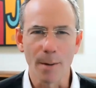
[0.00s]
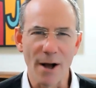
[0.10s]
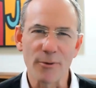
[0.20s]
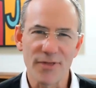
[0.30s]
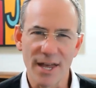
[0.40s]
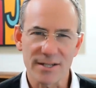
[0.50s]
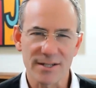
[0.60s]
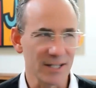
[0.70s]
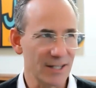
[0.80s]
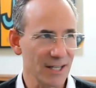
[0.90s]
about this?
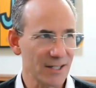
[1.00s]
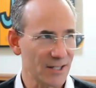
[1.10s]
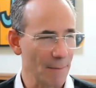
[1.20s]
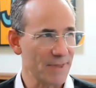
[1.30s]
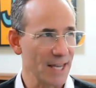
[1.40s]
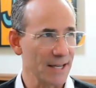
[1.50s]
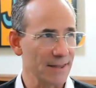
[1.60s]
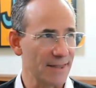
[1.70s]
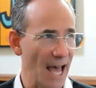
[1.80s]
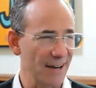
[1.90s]
Is this something
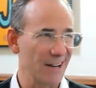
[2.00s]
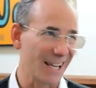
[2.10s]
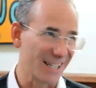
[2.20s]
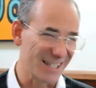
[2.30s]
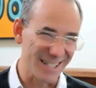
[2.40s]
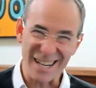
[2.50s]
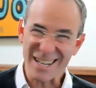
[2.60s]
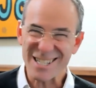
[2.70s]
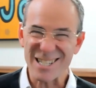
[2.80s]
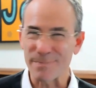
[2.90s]
that
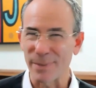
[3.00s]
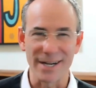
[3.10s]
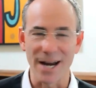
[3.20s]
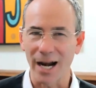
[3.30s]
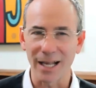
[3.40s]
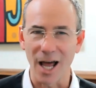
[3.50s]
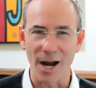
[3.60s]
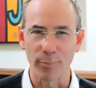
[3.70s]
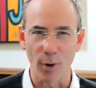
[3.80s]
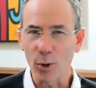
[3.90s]
exists, but not a lot
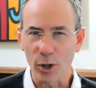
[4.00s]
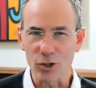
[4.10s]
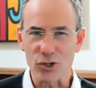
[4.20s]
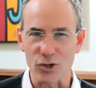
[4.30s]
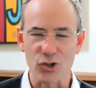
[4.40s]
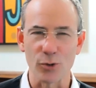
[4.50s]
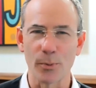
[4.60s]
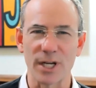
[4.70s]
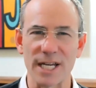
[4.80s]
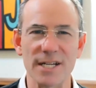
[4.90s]
of brokers are
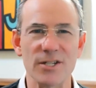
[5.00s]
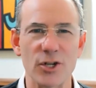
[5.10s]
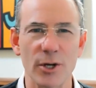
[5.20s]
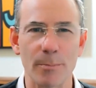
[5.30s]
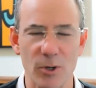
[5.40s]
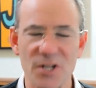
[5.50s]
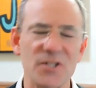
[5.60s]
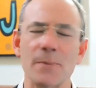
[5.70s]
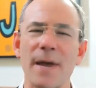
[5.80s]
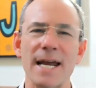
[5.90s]
super keen to
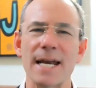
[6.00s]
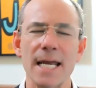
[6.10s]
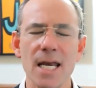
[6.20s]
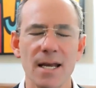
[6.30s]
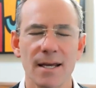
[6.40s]
participate in?